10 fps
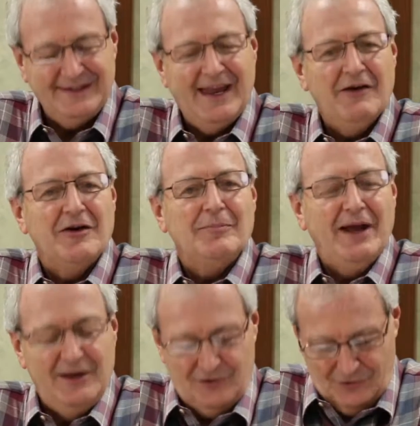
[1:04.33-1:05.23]
and caring
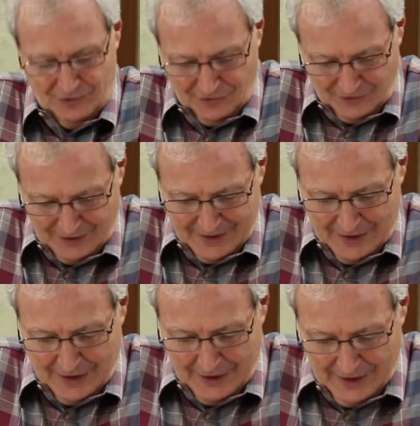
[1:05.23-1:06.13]
pastors,
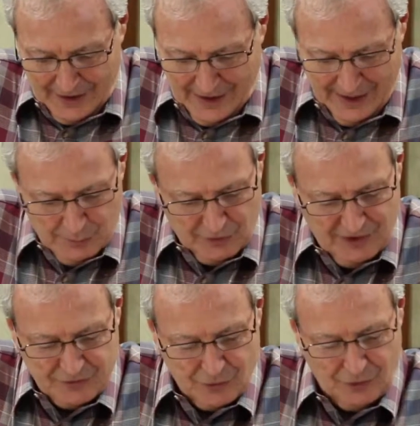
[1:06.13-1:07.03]
and was
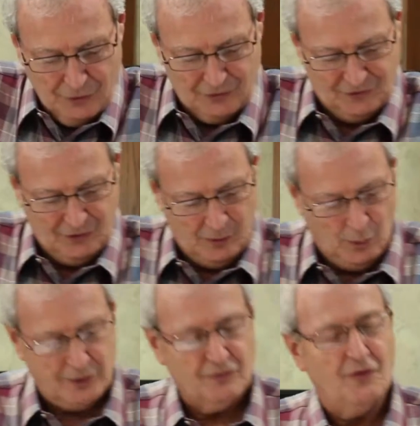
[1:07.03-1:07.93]
introduced to a
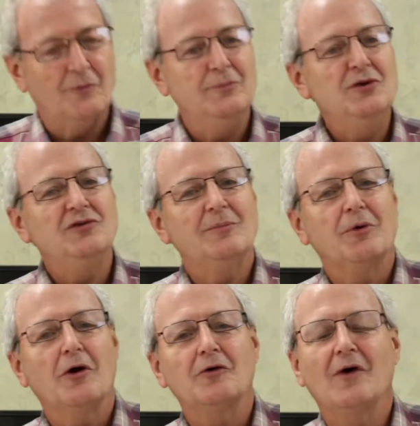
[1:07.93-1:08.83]
wonderful music
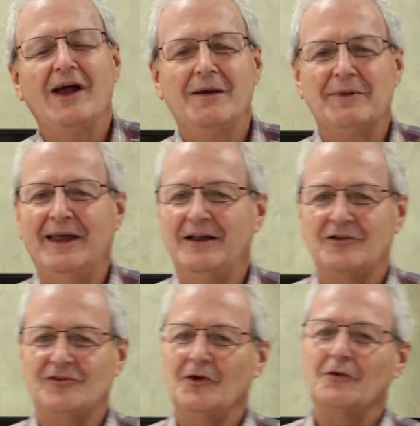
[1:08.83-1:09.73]
program and had
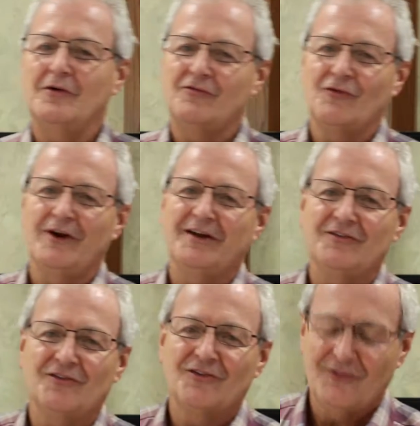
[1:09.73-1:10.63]
a circle of
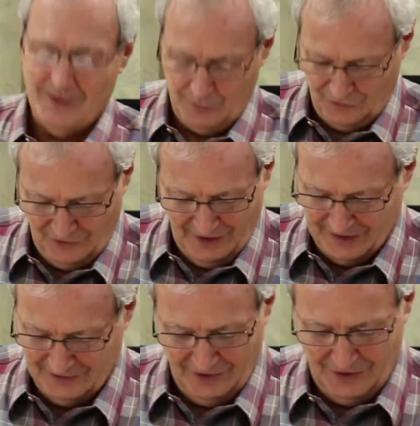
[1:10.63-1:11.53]
friends that was
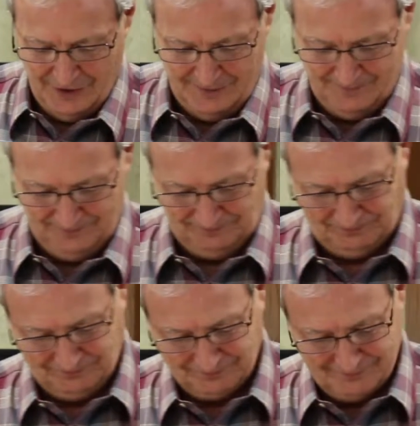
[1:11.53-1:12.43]
second to none.
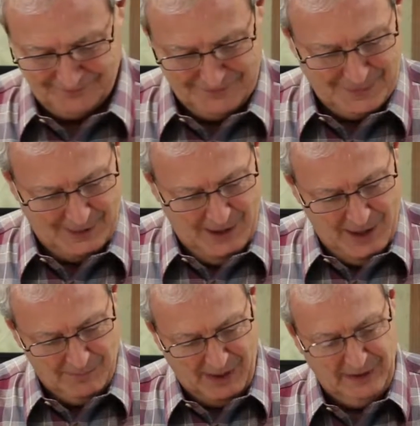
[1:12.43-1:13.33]

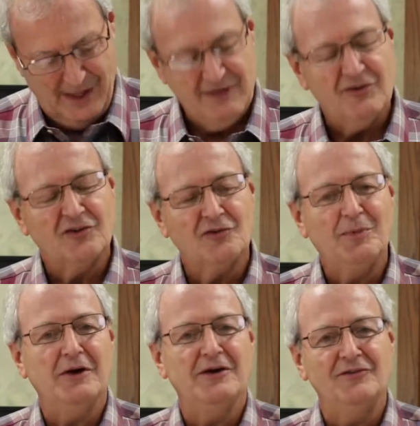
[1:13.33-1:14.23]
My life
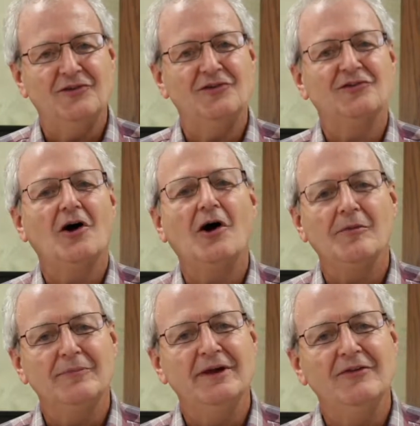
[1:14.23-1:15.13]
experiences
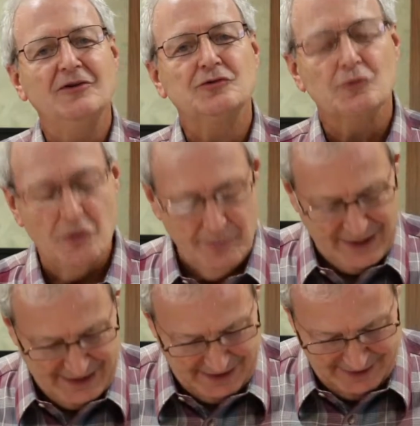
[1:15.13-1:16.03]
taught me the true
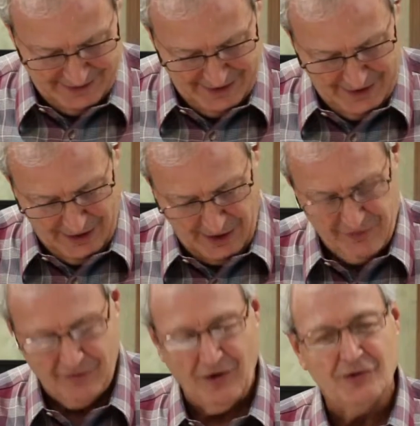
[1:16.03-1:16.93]
meaning
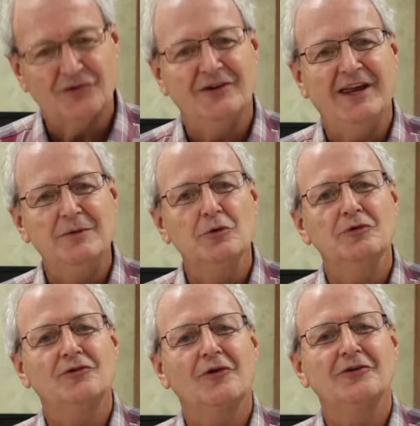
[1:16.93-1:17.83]
of the verse in
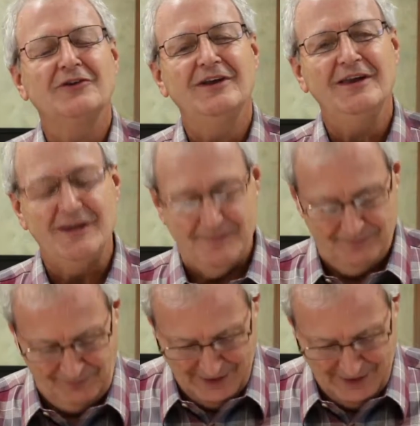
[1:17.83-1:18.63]
Hebrews 13.